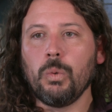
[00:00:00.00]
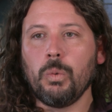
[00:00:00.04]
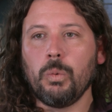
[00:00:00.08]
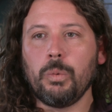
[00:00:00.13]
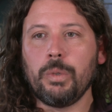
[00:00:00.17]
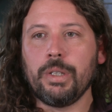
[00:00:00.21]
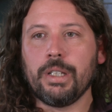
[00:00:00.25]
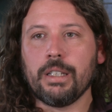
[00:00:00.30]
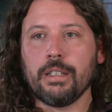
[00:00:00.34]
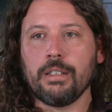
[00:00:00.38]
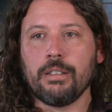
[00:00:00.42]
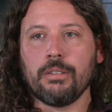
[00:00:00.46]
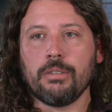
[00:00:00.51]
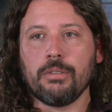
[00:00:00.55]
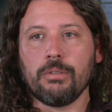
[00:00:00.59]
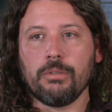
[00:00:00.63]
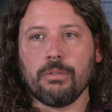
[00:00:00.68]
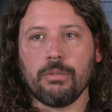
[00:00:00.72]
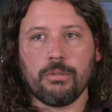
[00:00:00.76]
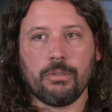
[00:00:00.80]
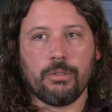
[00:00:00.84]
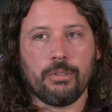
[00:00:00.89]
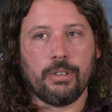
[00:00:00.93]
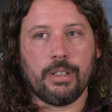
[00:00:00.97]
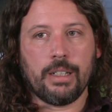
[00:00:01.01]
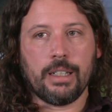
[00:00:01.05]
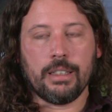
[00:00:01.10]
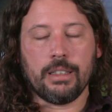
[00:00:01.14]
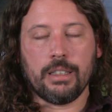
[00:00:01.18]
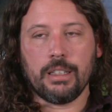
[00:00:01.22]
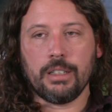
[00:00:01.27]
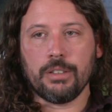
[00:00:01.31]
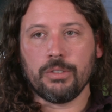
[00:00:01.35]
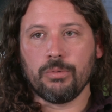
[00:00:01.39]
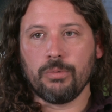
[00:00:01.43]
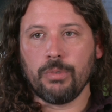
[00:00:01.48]
We can create
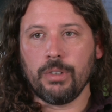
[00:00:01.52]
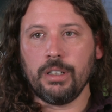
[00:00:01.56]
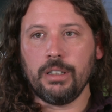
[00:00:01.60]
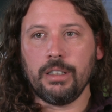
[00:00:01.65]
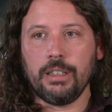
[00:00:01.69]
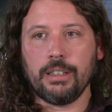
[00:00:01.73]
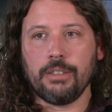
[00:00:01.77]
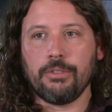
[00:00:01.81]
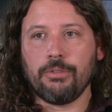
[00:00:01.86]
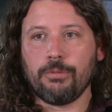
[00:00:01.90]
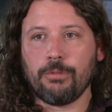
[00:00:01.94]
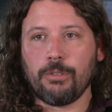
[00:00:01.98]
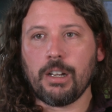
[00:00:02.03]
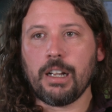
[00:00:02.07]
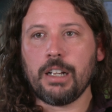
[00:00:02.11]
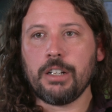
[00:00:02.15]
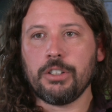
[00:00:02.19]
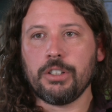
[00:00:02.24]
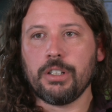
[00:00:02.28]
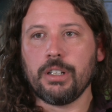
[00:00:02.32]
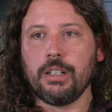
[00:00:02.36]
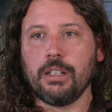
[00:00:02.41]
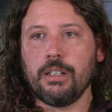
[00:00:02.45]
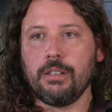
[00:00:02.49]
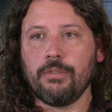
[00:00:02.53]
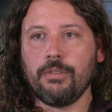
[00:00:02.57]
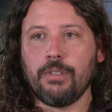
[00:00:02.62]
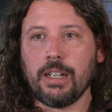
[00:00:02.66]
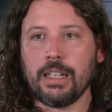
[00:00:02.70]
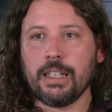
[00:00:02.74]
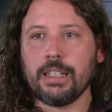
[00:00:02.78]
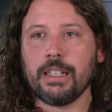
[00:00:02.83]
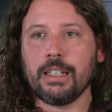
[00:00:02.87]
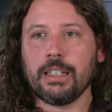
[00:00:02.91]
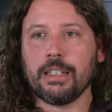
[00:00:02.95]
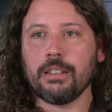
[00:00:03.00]
these really fresh and
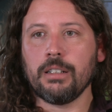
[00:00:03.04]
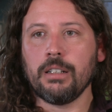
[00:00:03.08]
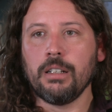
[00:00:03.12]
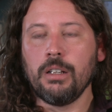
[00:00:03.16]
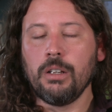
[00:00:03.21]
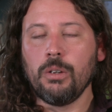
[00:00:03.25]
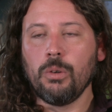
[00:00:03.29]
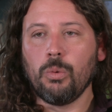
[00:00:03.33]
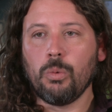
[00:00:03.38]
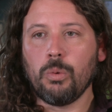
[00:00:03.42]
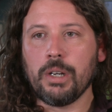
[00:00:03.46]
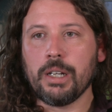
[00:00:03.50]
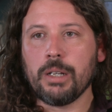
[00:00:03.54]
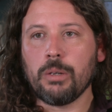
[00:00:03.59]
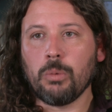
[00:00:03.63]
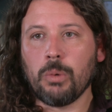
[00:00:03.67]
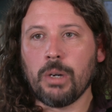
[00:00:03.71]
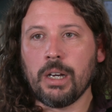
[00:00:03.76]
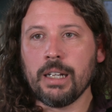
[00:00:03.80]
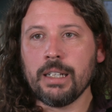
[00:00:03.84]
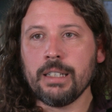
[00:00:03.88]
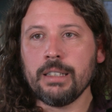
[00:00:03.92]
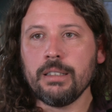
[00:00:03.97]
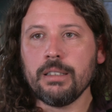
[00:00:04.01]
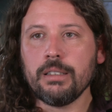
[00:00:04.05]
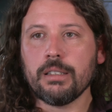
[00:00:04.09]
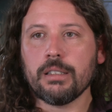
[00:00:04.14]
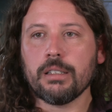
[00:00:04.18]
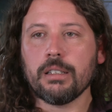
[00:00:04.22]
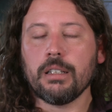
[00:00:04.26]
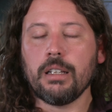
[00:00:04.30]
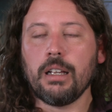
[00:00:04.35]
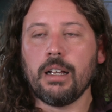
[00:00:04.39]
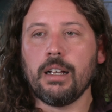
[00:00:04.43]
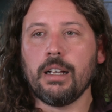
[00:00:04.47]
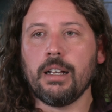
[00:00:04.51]
inviting white wines,
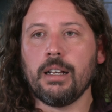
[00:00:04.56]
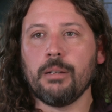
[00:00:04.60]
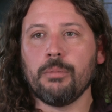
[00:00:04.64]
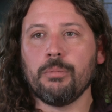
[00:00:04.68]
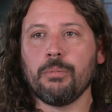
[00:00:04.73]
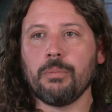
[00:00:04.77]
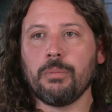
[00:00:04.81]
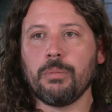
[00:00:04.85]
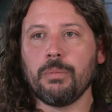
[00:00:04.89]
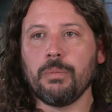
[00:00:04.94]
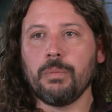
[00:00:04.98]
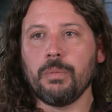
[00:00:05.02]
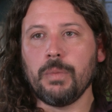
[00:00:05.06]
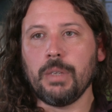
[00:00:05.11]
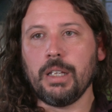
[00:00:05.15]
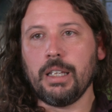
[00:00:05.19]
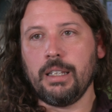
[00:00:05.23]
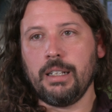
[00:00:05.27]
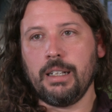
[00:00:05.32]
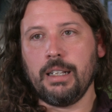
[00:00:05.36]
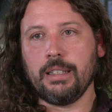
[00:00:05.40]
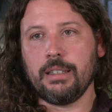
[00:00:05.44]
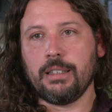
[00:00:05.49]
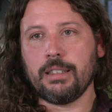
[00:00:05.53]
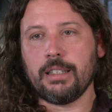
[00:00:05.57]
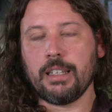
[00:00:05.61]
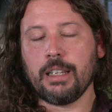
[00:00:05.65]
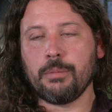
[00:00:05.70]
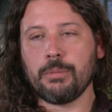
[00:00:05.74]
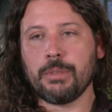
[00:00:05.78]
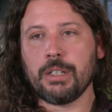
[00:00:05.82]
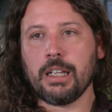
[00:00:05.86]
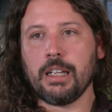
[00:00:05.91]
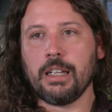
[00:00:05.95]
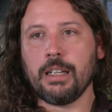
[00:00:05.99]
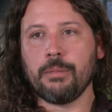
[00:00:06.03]
and at the same
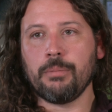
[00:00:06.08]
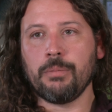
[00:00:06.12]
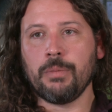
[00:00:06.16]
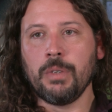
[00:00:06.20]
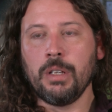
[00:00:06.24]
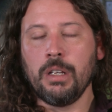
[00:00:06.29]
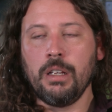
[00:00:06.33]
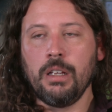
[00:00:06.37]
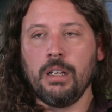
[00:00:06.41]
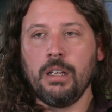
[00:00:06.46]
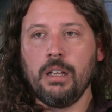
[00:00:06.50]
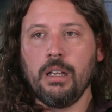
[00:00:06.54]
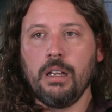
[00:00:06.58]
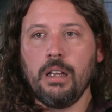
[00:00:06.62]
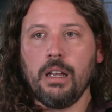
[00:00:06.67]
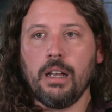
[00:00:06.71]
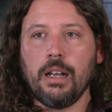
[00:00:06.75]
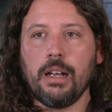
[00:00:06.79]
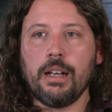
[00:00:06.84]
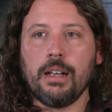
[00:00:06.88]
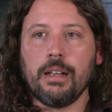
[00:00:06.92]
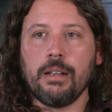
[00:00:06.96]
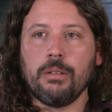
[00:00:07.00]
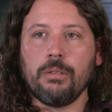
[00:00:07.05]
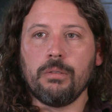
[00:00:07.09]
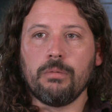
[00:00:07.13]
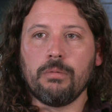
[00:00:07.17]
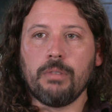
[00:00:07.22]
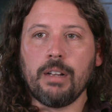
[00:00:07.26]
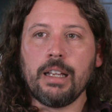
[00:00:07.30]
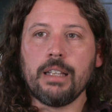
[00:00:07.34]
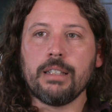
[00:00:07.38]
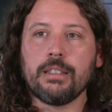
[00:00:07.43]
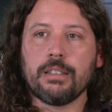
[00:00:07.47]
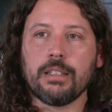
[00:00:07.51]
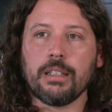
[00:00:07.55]
time,
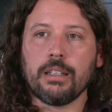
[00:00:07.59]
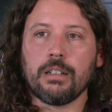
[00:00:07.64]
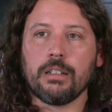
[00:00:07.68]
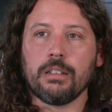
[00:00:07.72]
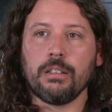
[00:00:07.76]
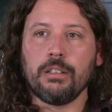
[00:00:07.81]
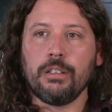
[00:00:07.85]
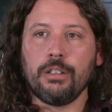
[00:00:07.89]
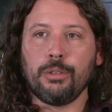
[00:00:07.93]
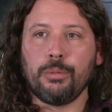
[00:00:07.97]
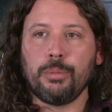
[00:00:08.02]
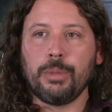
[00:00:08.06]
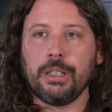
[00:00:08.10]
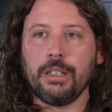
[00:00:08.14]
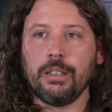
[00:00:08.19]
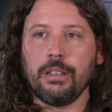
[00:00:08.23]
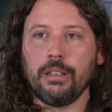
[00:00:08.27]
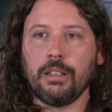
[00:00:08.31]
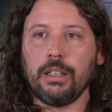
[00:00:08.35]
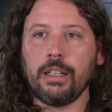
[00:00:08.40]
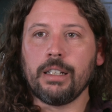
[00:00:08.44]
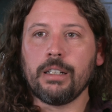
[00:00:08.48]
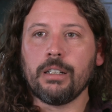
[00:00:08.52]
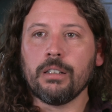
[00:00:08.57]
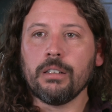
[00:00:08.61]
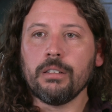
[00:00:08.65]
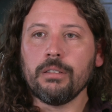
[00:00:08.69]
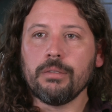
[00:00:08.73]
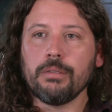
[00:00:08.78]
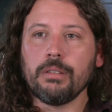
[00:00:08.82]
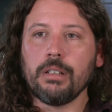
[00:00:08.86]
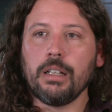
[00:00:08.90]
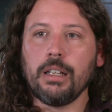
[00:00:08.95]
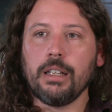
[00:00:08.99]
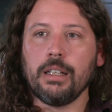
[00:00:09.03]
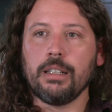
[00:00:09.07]
reds that are a little bit lighter
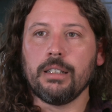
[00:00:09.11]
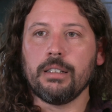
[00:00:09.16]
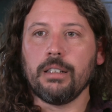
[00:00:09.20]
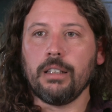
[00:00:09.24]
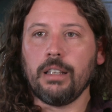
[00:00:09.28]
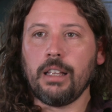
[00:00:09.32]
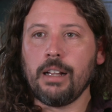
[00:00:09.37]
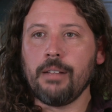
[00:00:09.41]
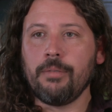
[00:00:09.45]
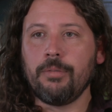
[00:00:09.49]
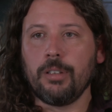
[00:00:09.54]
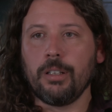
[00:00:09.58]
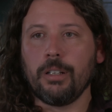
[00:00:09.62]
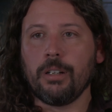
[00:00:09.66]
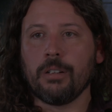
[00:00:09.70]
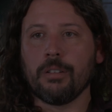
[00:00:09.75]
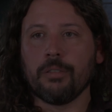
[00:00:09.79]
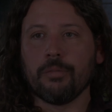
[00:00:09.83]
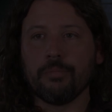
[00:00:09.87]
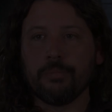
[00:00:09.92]
and livelier.